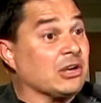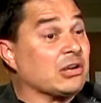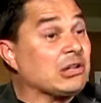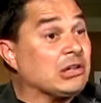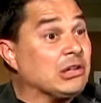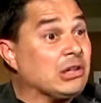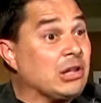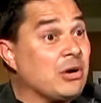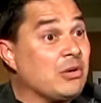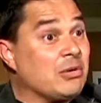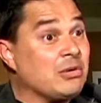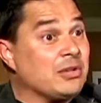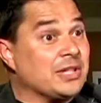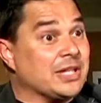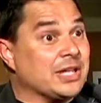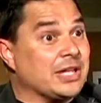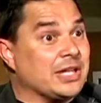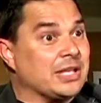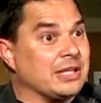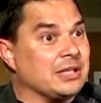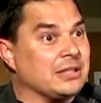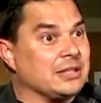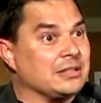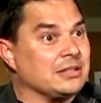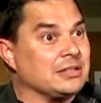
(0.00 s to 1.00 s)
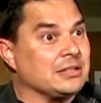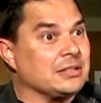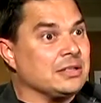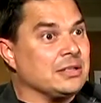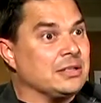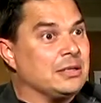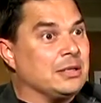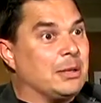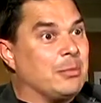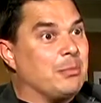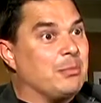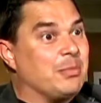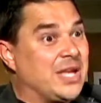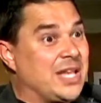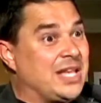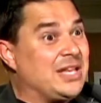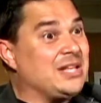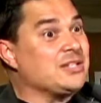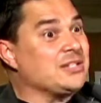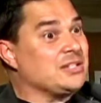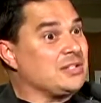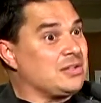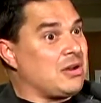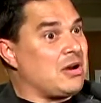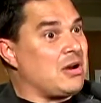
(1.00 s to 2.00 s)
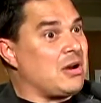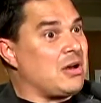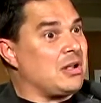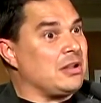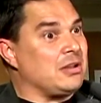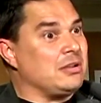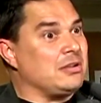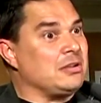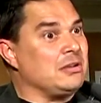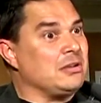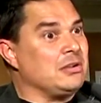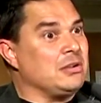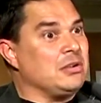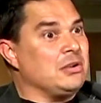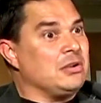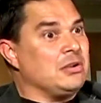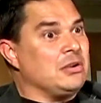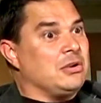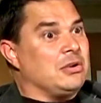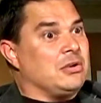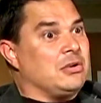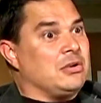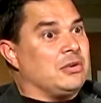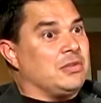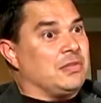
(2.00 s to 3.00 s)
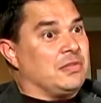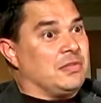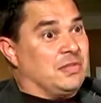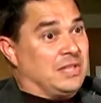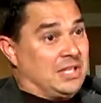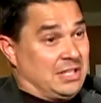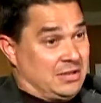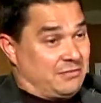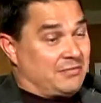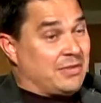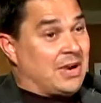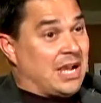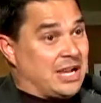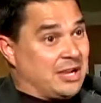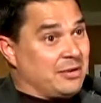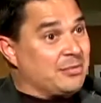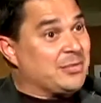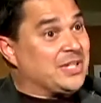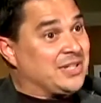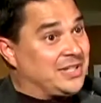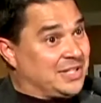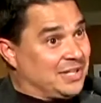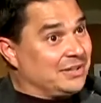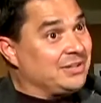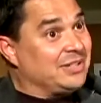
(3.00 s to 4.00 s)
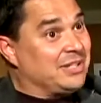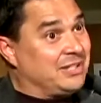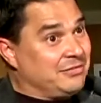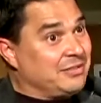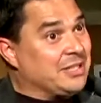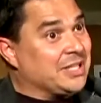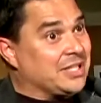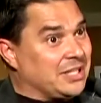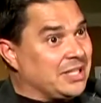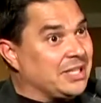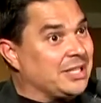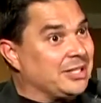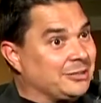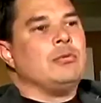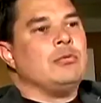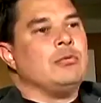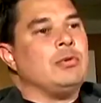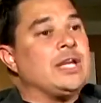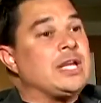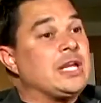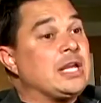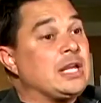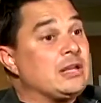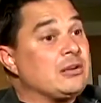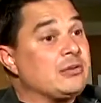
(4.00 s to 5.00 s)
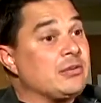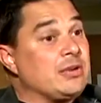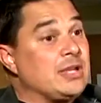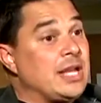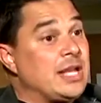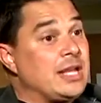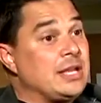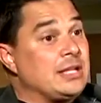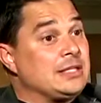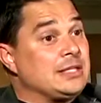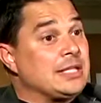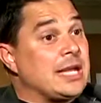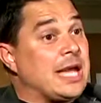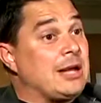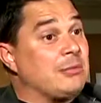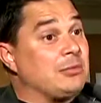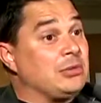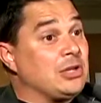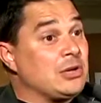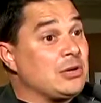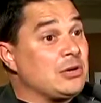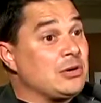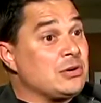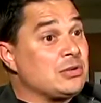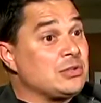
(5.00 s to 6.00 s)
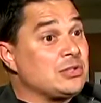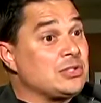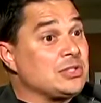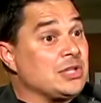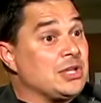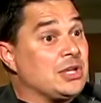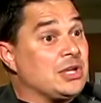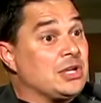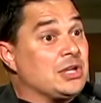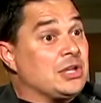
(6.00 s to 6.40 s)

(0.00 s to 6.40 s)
clothing based on the environment they're living in. We can create tableaus